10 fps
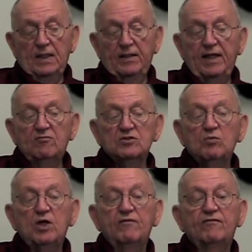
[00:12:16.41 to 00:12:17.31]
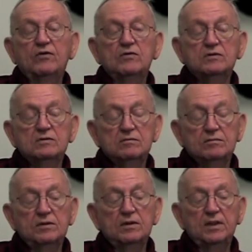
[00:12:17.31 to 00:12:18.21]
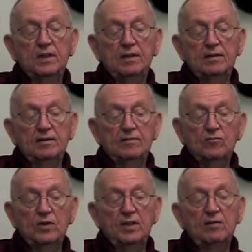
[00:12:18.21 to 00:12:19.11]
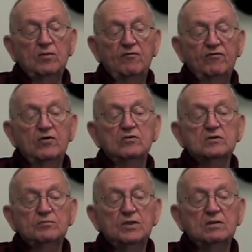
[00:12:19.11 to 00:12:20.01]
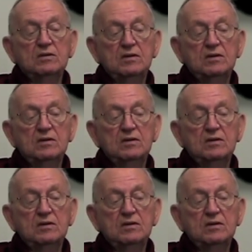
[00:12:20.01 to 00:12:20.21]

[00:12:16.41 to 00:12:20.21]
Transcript: that was my first really, well, not my first, but